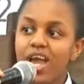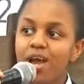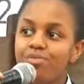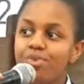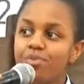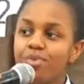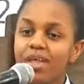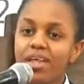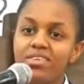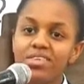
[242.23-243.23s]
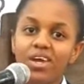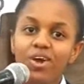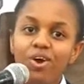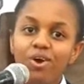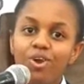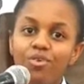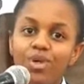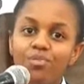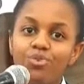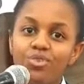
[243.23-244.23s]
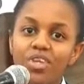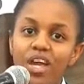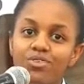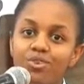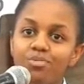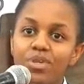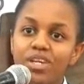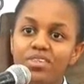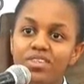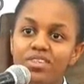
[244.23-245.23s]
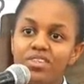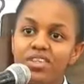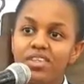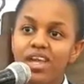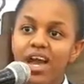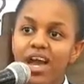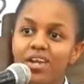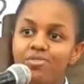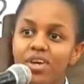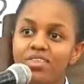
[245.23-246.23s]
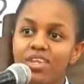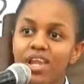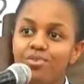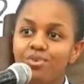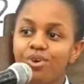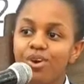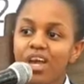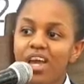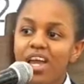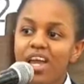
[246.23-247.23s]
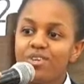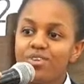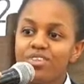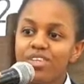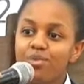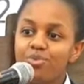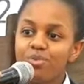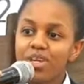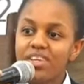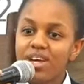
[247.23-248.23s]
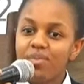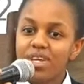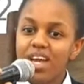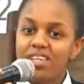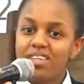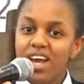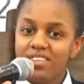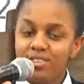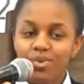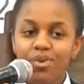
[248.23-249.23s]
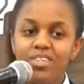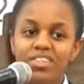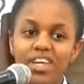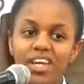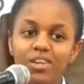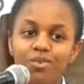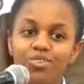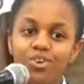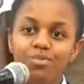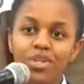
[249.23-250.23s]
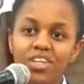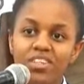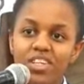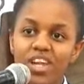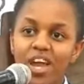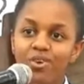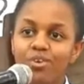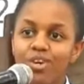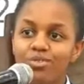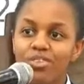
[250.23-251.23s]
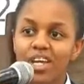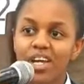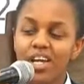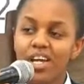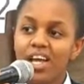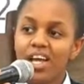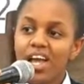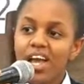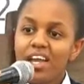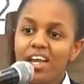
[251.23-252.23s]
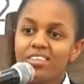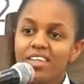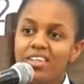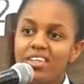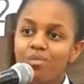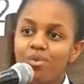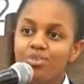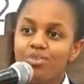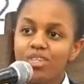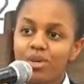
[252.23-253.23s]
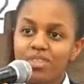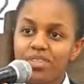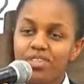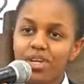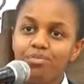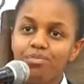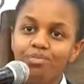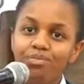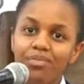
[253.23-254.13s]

I have three brothers. All of them took science combinations in their advanced level. And when it came to my turn, my dad asked me once again, "What combination are you going to take?" I said, "I'm going to take PCM."